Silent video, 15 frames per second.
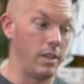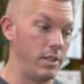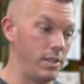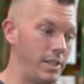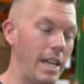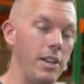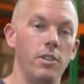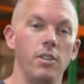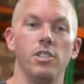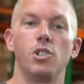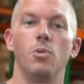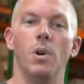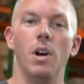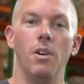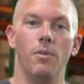standard
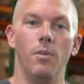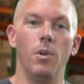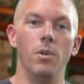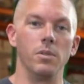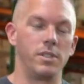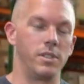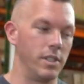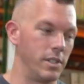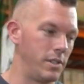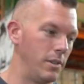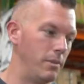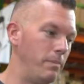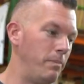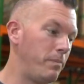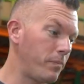12 volt
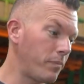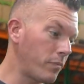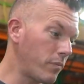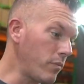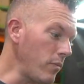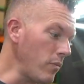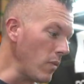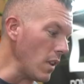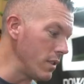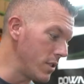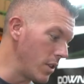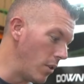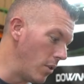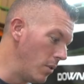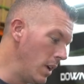system.
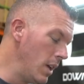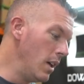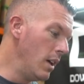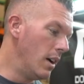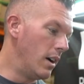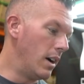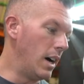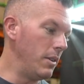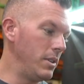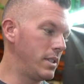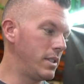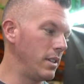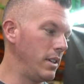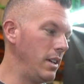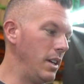So
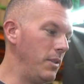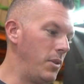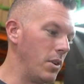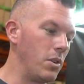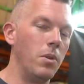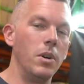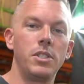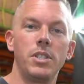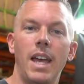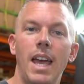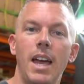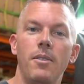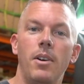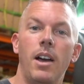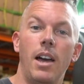obviously, if you're going to
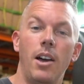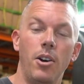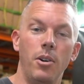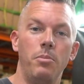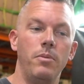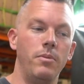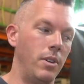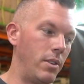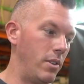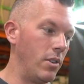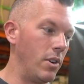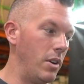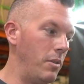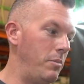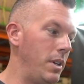have a high
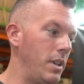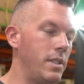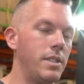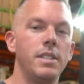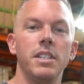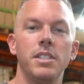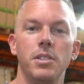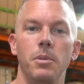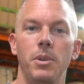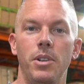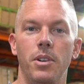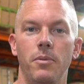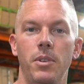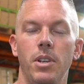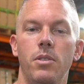or a big system in
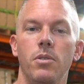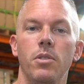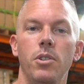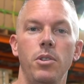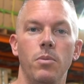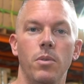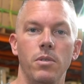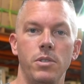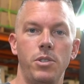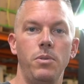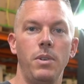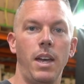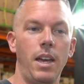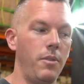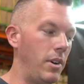your vehicle, you want
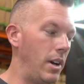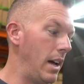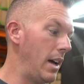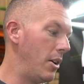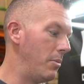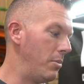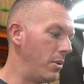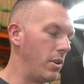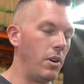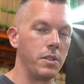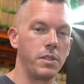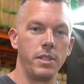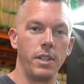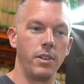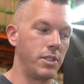to have a high output
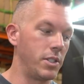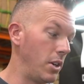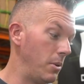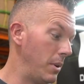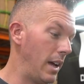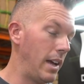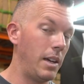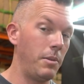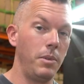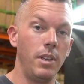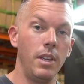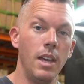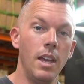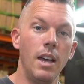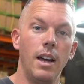alternator. So behind
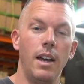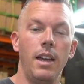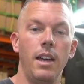me, I